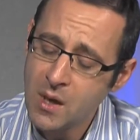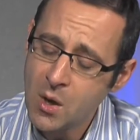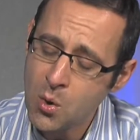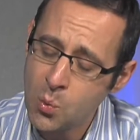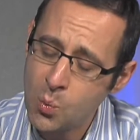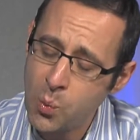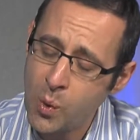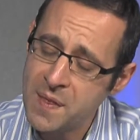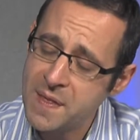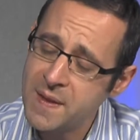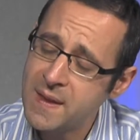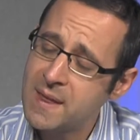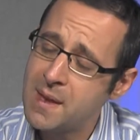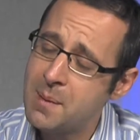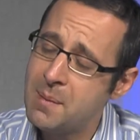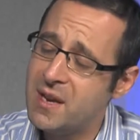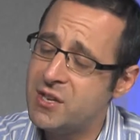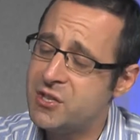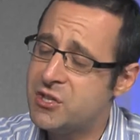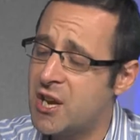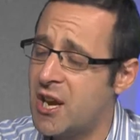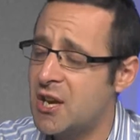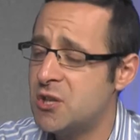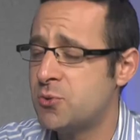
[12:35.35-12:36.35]
one thing that may
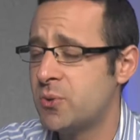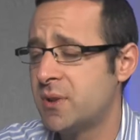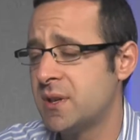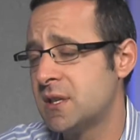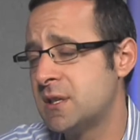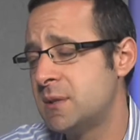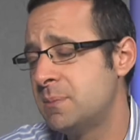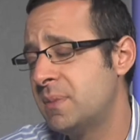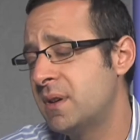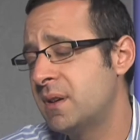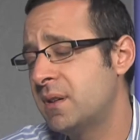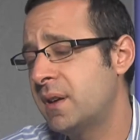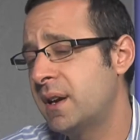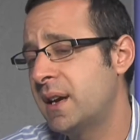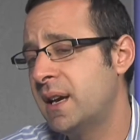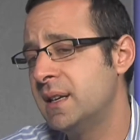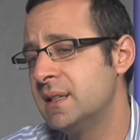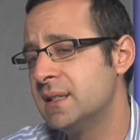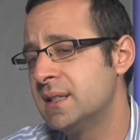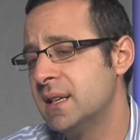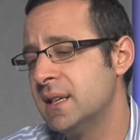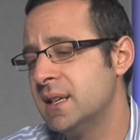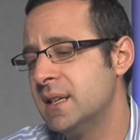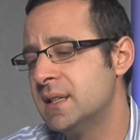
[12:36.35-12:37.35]
change with experience
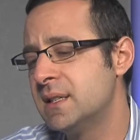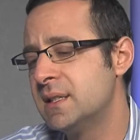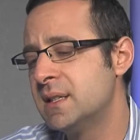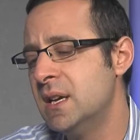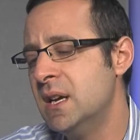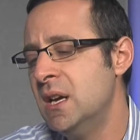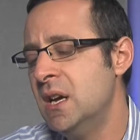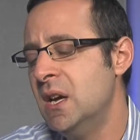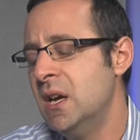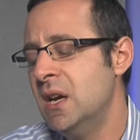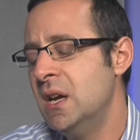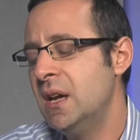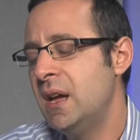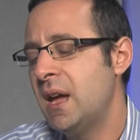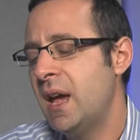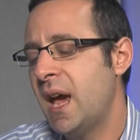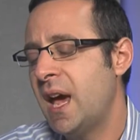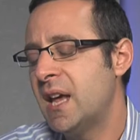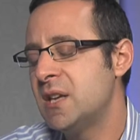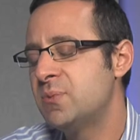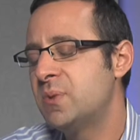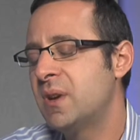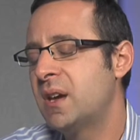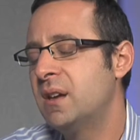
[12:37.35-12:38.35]
is,
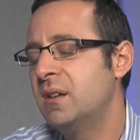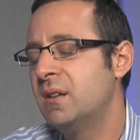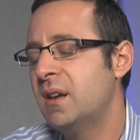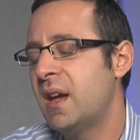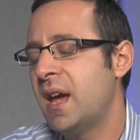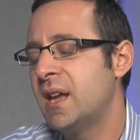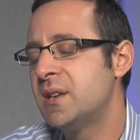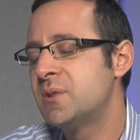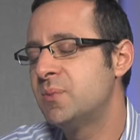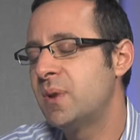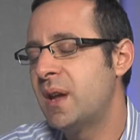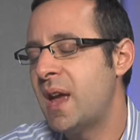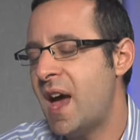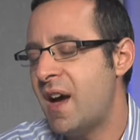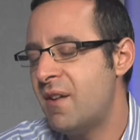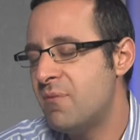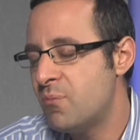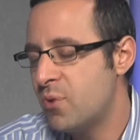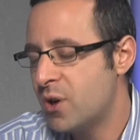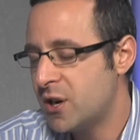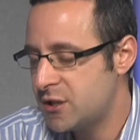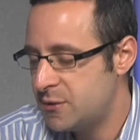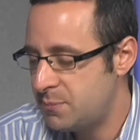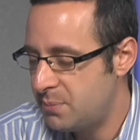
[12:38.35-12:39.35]
as we have more
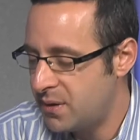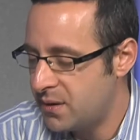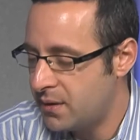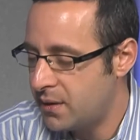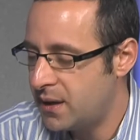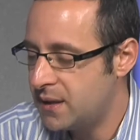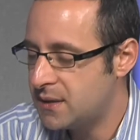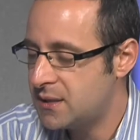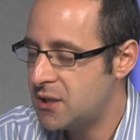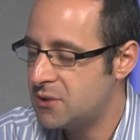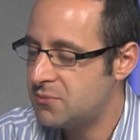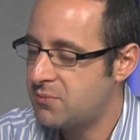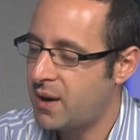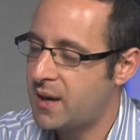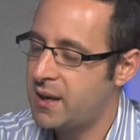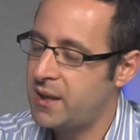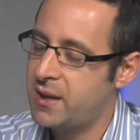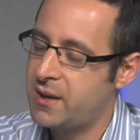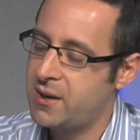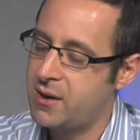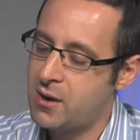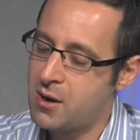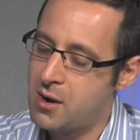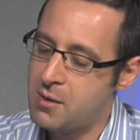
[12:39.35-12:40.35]
experiences
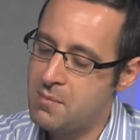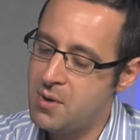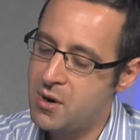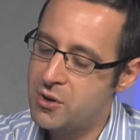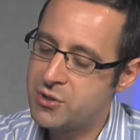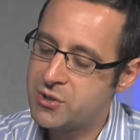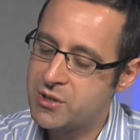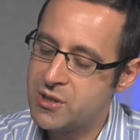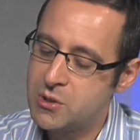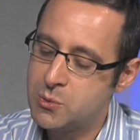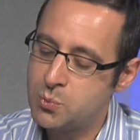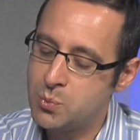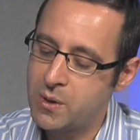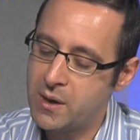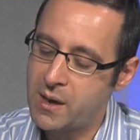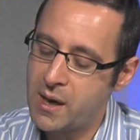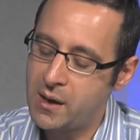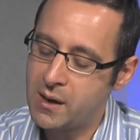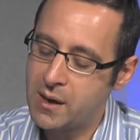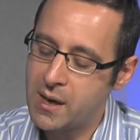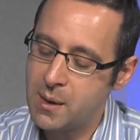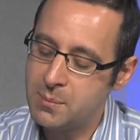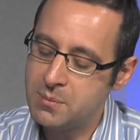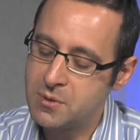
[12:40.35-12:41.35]
regulating our emotions, we
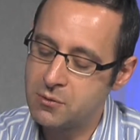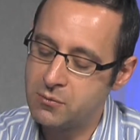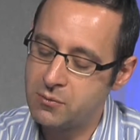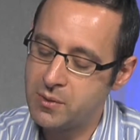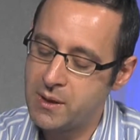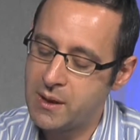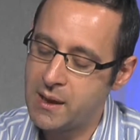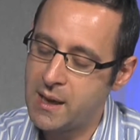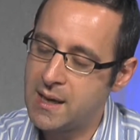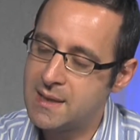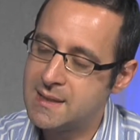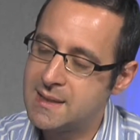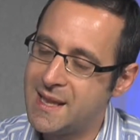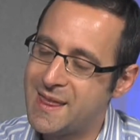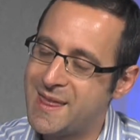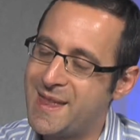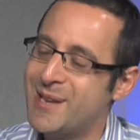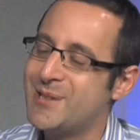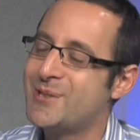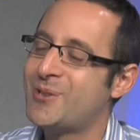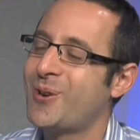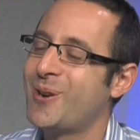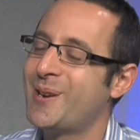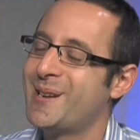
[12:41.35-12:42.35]
come to realize that
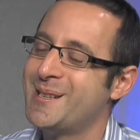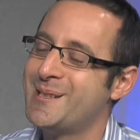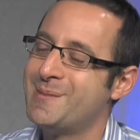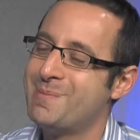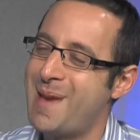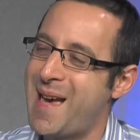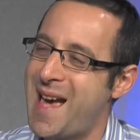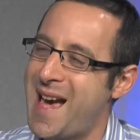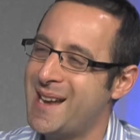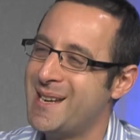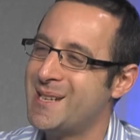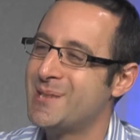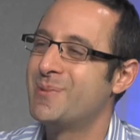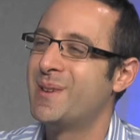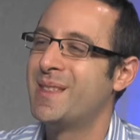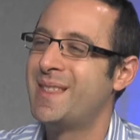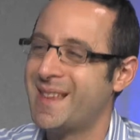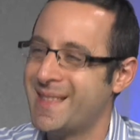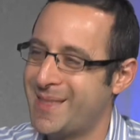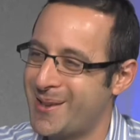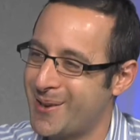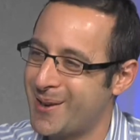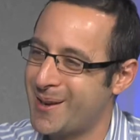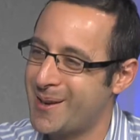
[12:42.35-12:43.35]
things aren't as bad as we think
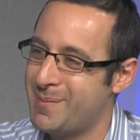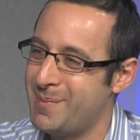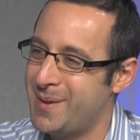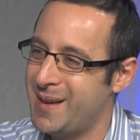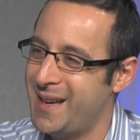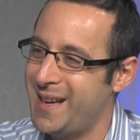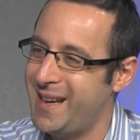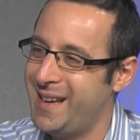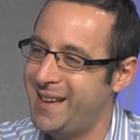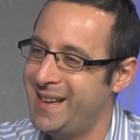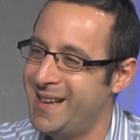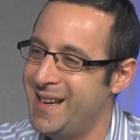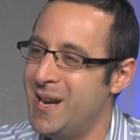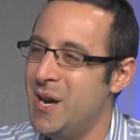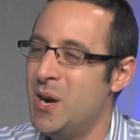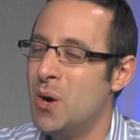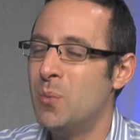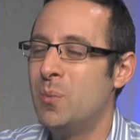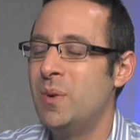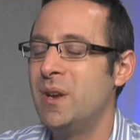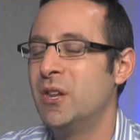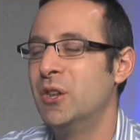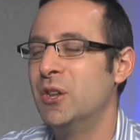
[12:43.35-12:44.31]
they're going to be. We